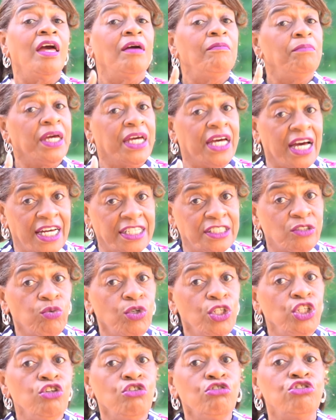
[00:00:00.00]
Because
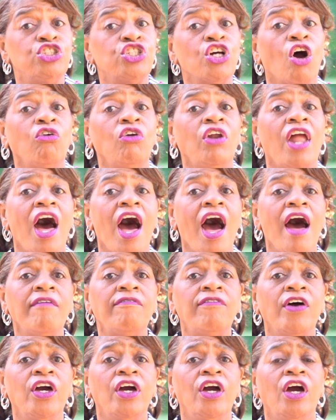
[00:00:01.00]
when you show love,
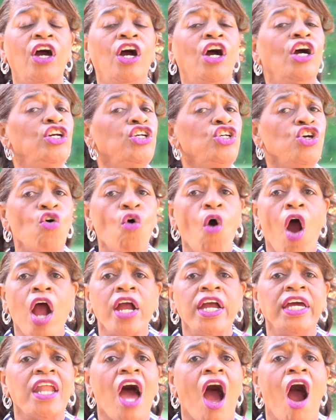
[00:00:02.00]
you are
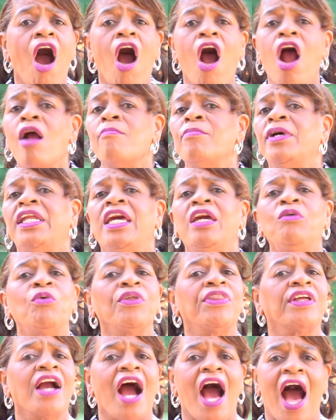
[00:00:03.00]
in harmony
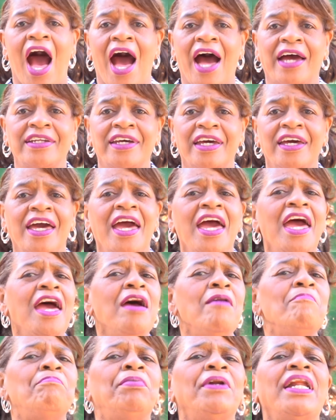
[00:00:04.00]
with God,
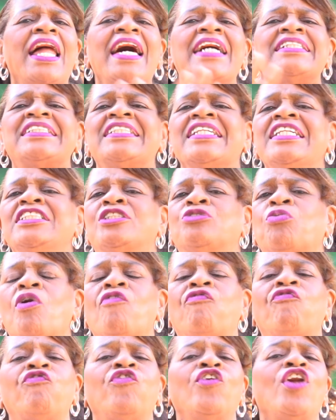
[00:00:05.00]
and blessings will
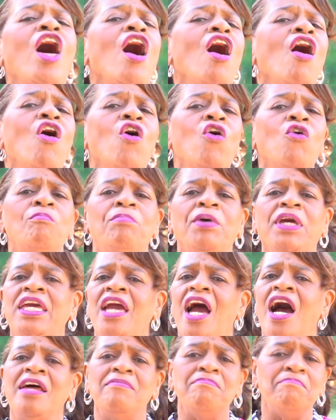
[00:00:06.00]
flow
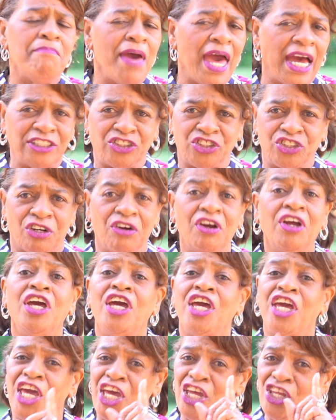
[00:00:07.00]
beyond measure
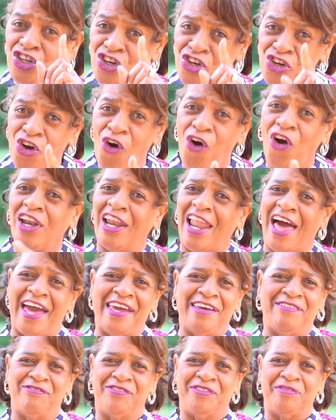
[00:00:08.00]
in your
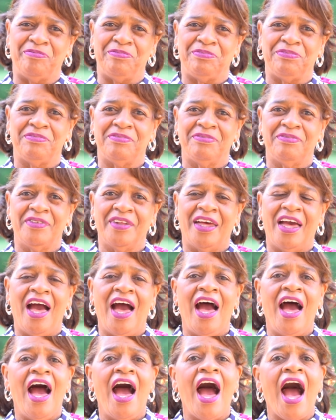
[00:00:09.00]
life.
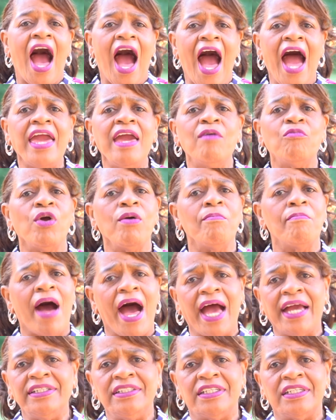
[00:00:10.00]
I am
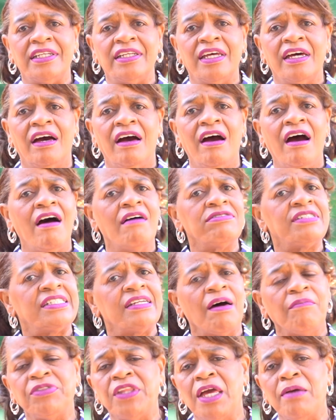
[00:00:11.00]
reminded of
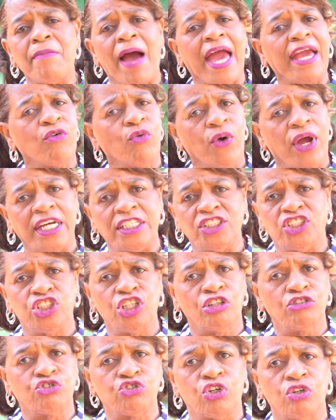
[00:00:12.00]
something my
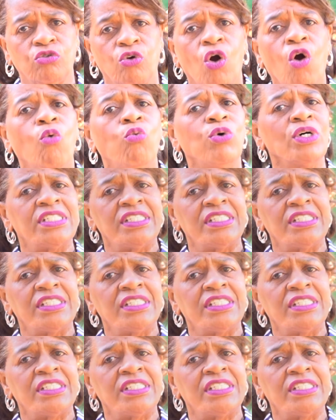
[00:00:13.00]
grandchildren will